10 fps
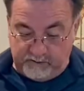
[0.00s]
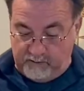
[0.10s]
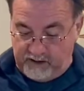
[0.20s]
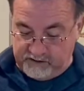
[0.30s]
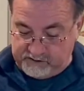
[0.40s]

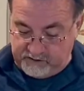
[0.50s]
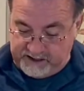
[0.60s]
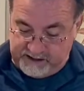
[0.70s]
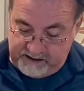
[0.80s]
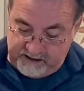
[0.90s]
water is all
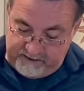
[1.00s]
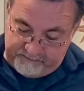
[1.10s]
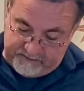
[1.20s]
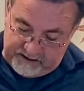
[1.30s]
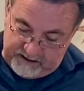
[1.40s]
heated up.
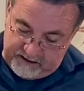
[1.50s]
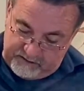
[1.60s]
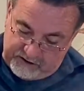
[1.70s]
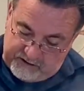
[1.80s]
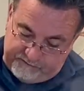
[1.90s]
Here
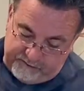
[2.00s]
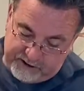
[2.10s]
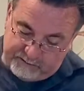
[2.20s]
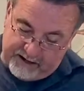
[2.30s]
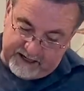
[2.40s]
is our fresh
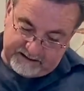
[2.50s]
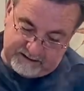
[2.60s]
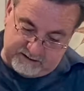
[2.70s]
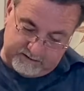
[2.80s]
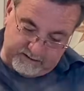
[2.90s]

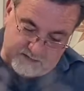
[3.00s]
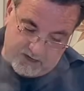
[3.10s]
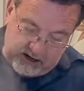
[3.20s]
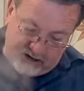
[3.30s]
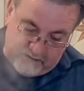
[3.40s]
pasta
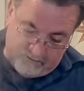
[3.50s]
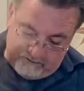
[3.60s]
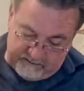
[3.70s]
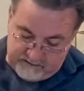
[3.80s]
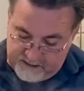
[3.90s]

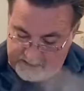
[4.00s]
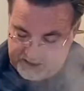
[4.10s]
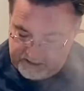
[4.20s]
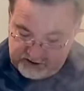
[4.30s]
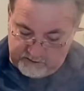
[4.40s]
right
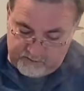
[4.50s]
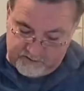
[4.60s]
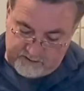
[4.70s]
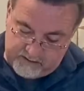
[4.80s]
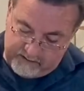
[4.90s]
into our
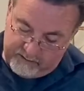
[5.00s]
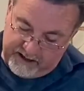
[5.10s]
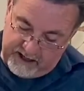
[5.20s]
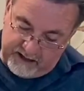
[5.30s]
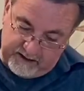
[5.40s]
pan.